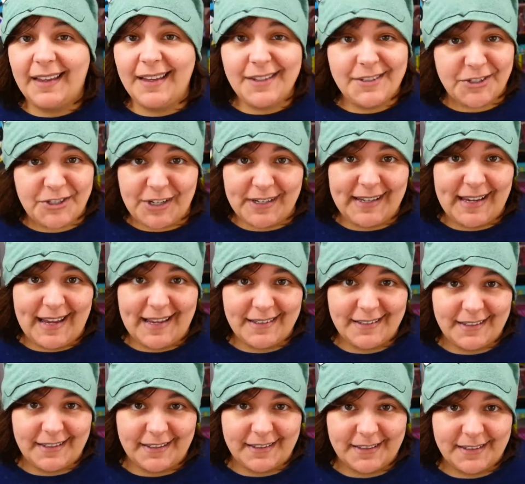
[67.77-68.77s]
It's
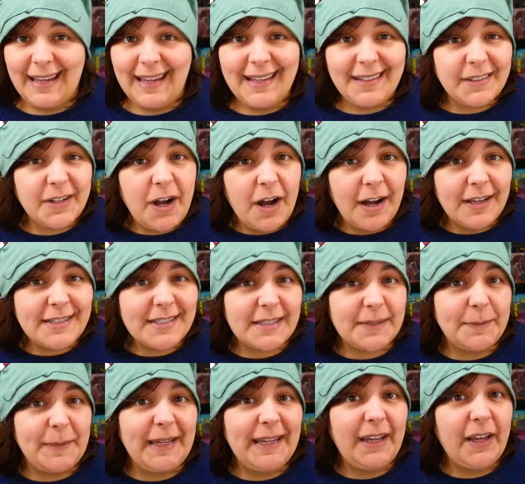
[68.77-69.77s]
gigantic. It cost
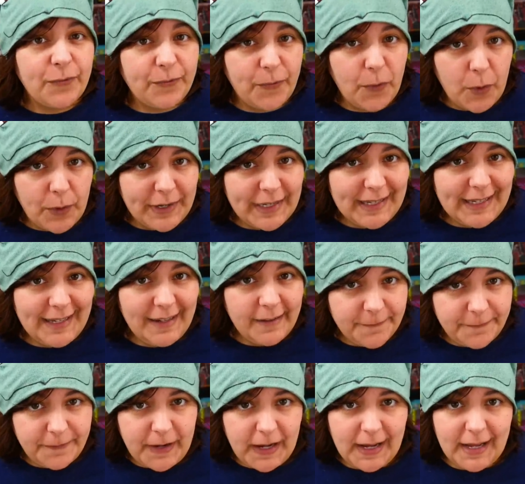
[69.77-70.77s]
me
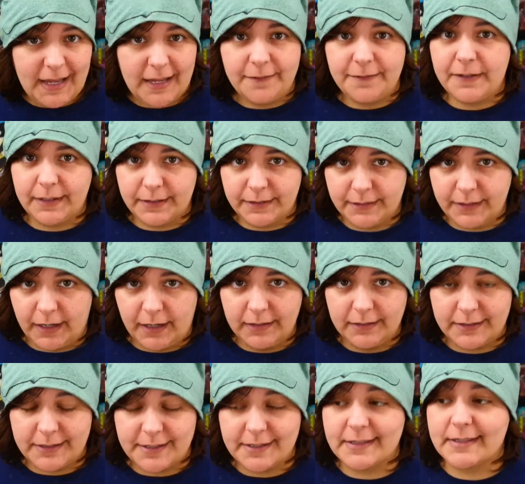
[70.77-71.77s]
forty-five
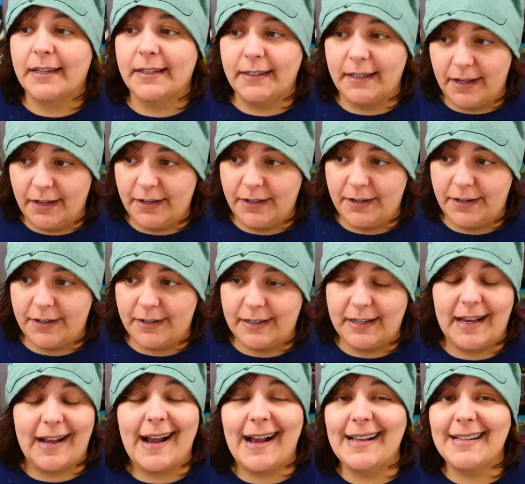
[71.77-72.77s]
dollars. You
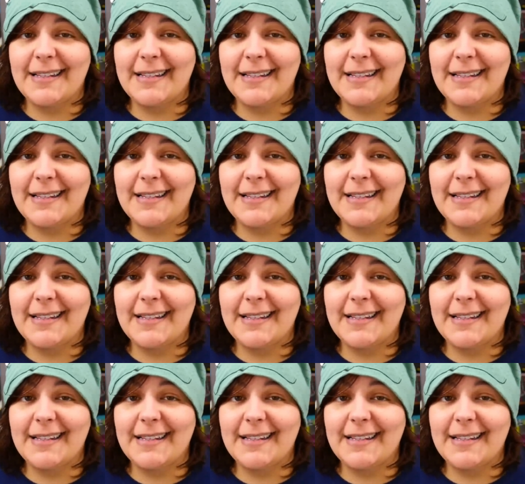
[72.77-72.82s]
heard, I